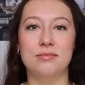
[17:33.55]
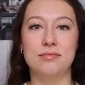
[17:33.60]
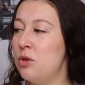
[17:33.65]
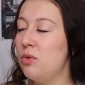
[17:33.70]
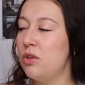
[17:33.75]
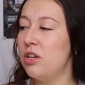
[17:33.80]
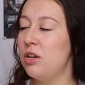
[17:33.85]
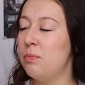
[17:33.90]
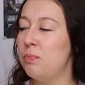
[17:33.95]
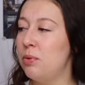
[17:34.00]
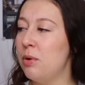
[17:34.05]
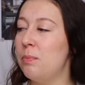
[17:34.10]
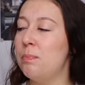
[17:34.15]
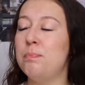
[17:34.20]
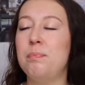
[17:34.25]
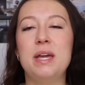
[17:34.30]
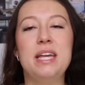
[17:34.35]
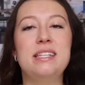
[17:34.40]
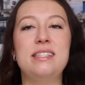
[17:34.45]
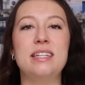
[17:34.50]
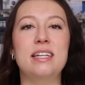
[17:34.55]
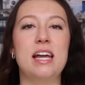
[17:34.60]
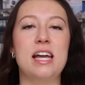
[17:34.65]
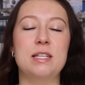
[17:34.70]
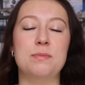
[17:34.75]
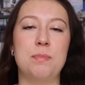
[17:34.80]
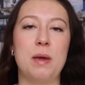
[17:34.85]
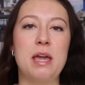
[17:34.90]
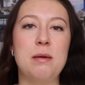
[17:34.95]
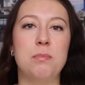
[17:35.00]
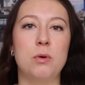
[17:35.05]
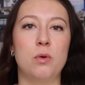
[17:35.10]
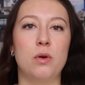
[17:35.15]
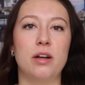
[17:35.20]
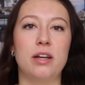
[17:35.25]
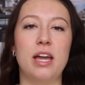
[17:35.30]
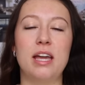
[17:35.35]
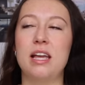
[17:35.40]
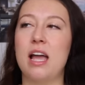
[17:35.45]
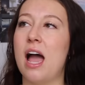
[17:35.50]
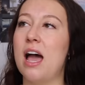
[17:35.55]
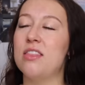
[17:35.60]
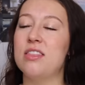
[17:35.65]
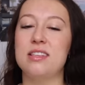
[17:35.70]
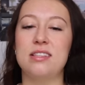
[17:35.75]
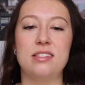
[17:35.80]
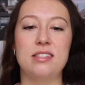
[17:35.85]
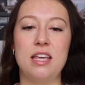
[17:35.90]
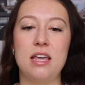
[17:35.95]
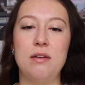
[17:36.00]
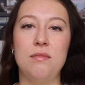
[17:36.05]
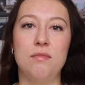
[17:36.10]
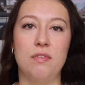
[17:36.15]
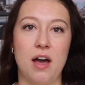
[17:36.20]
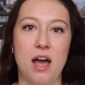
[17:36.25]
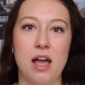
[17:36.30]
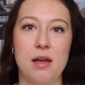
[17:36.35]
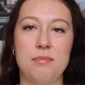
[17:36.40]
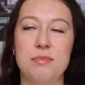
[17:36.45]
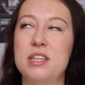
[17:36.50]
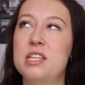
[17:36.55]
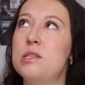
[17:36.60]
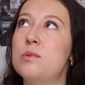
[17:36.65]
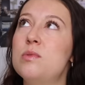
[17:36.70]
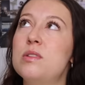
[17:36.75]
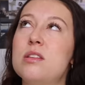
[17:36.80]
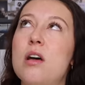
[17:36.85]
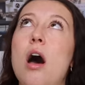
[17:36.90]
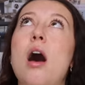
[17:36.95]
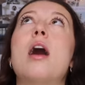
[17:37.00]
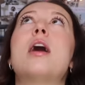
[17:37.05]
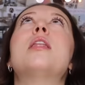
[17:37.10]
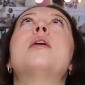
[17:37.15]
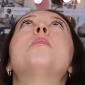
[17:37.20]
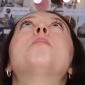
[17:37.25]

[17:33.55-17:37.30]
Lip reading: You could have put basic ass paperwork and had the same vibe. This was on